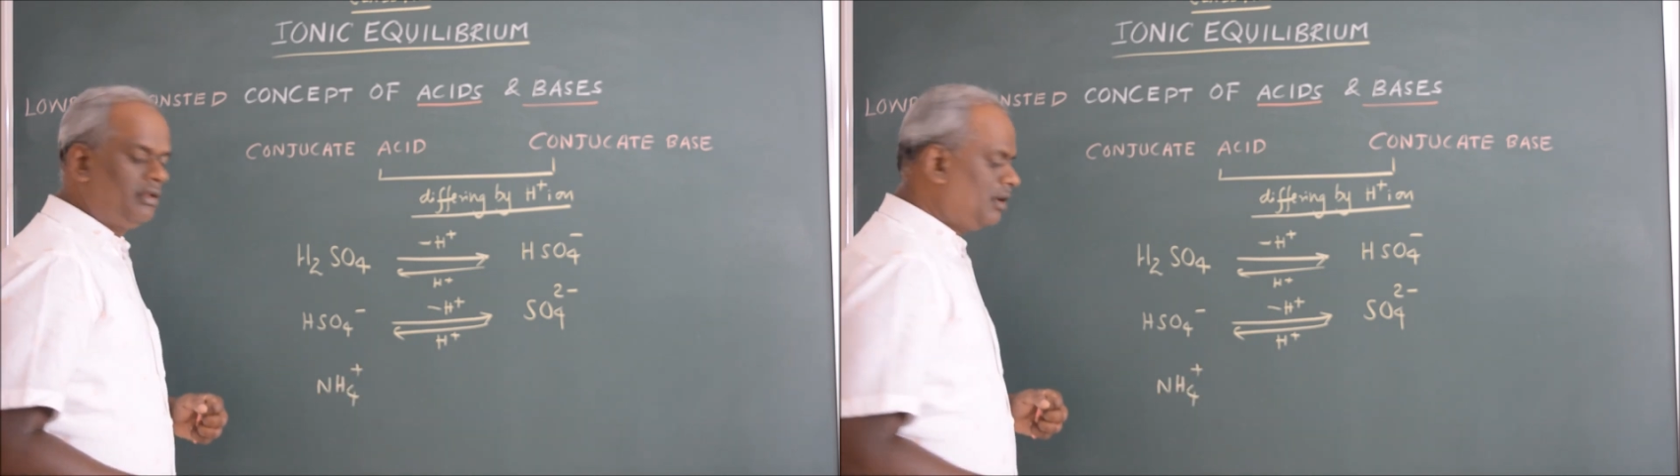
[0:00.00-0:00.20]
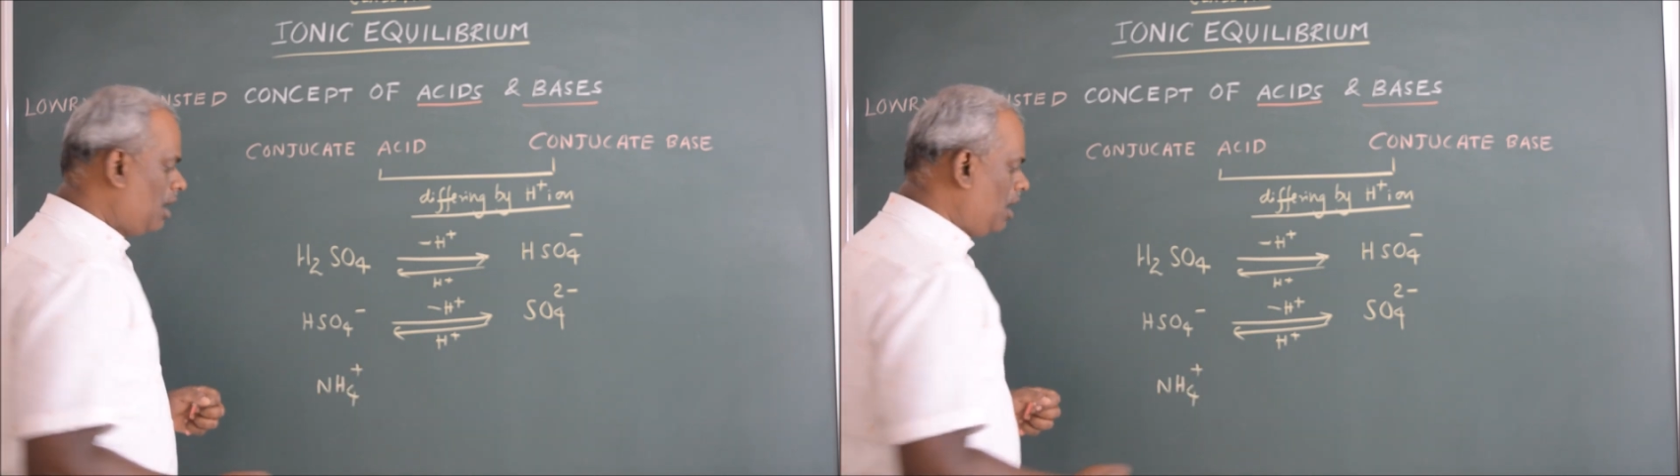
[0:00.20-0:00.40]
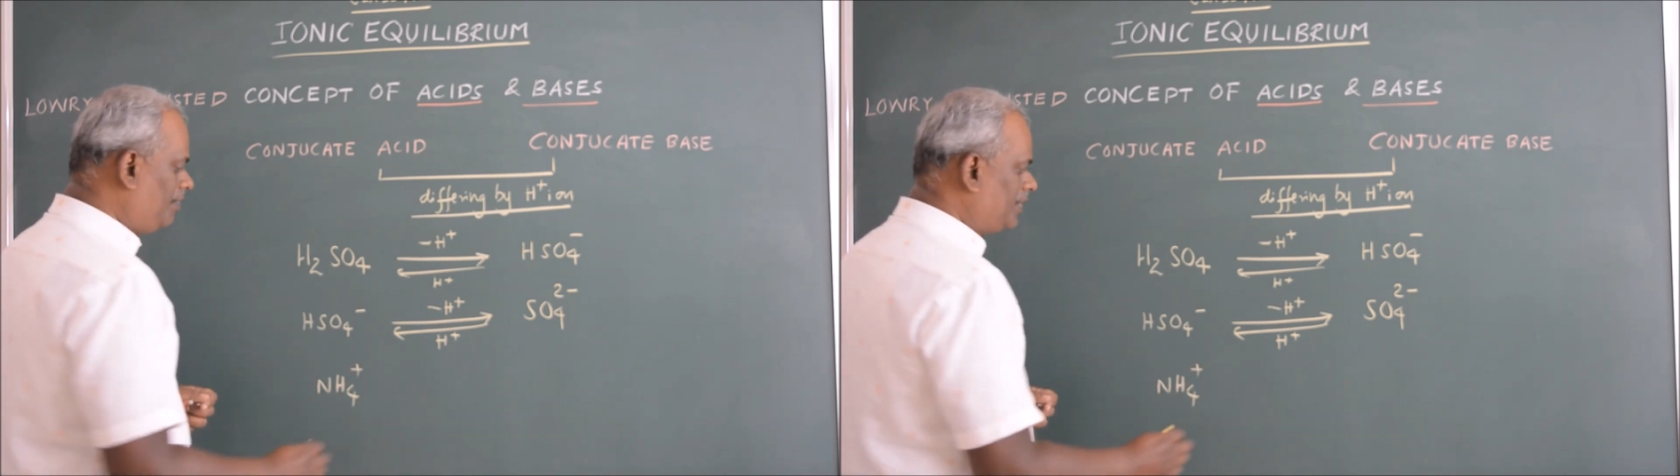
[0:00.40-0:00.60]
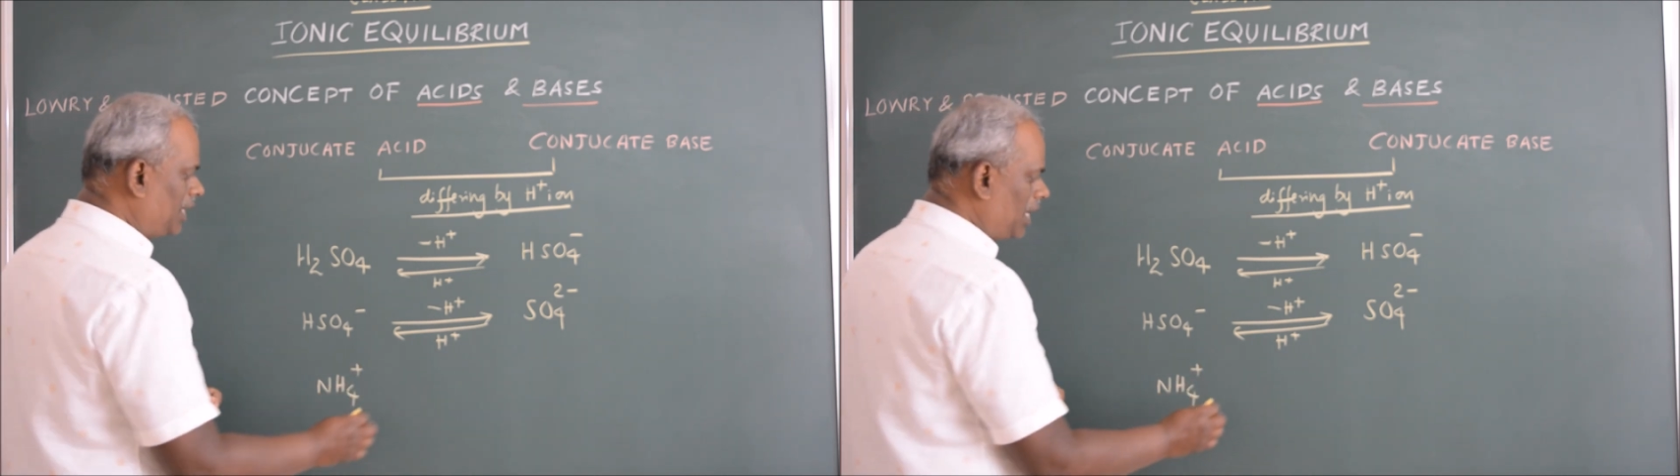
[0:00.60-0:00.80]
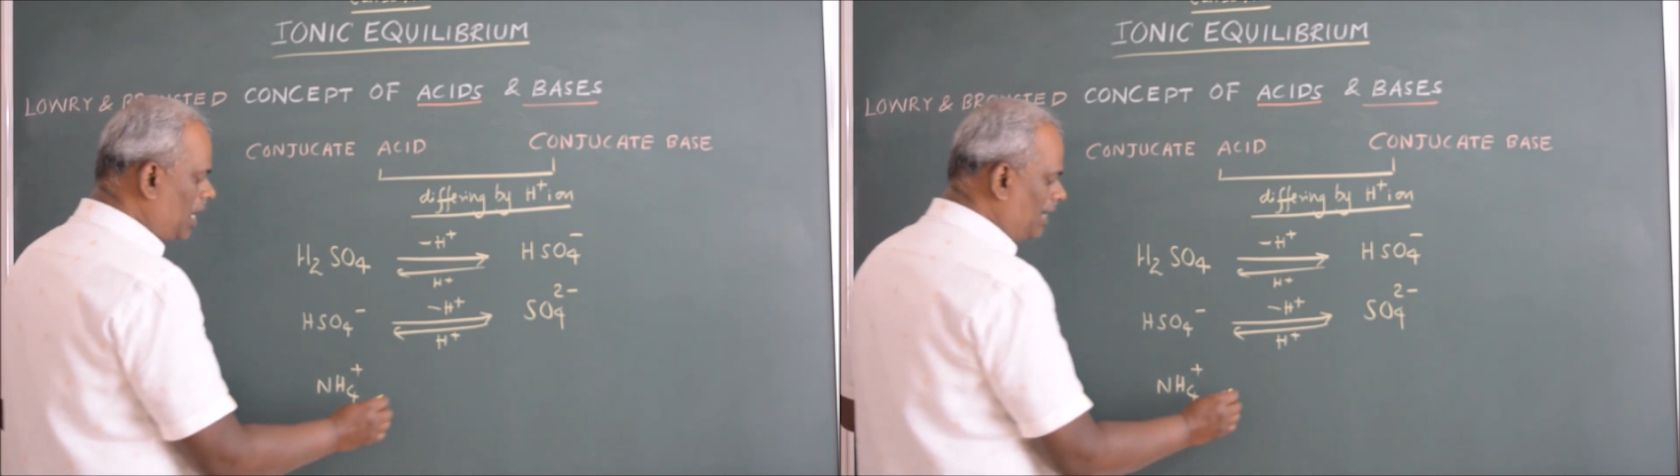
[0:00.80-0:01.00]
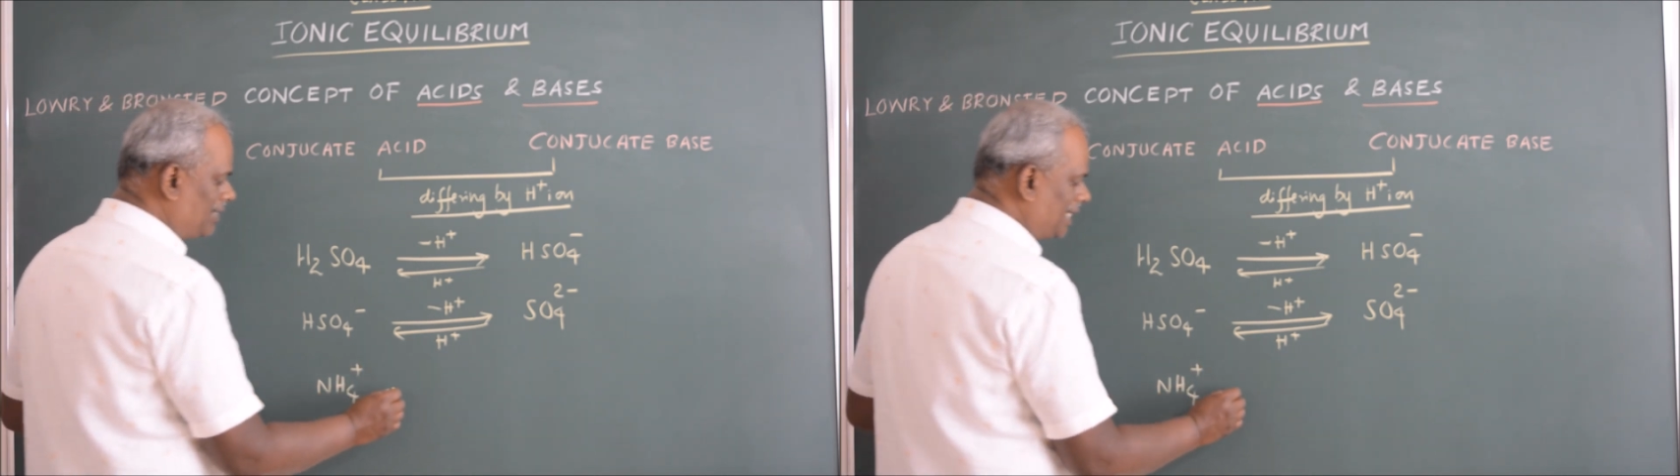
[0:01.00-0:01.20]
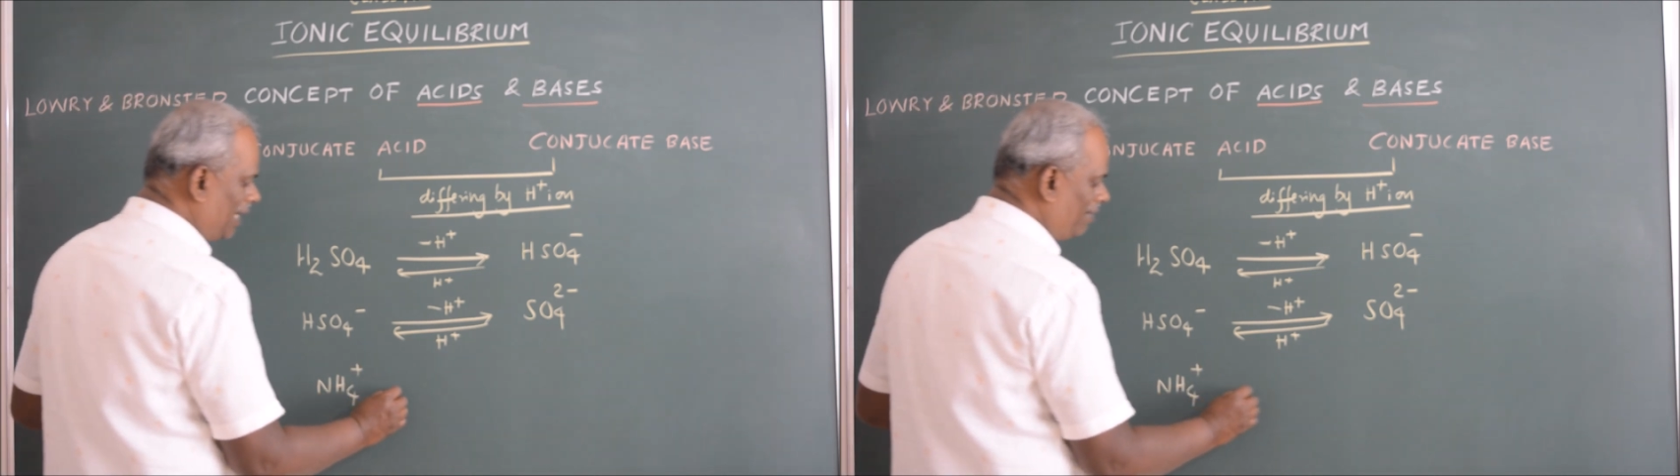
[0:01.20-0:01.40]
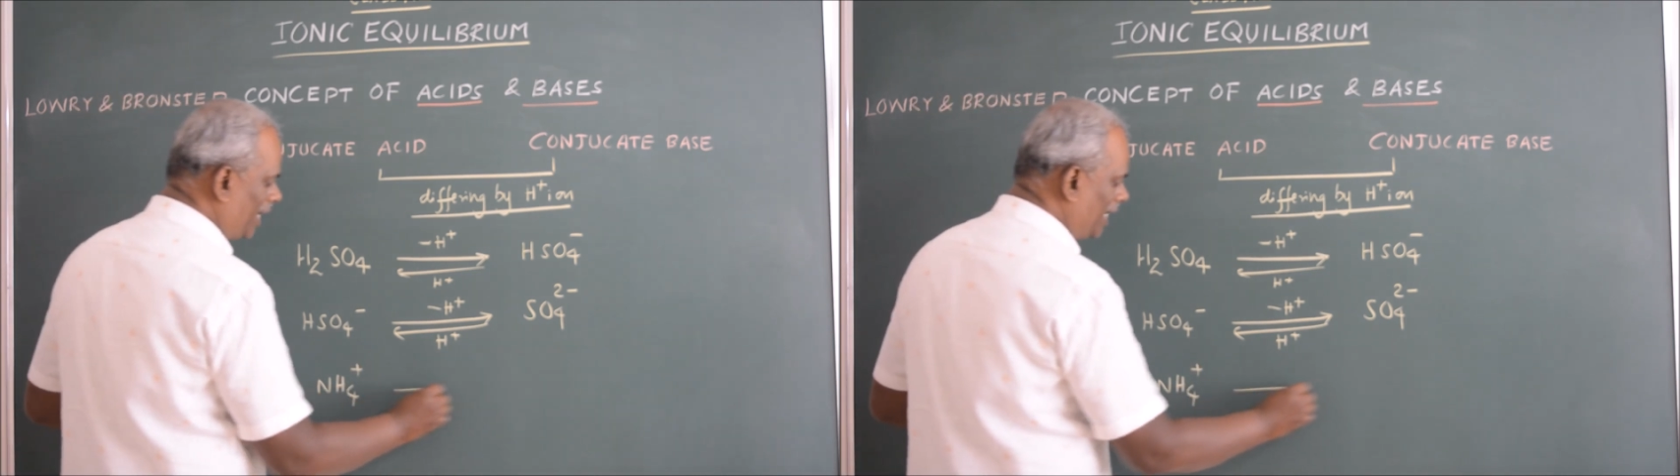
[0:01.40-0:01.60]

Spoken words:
After the loss of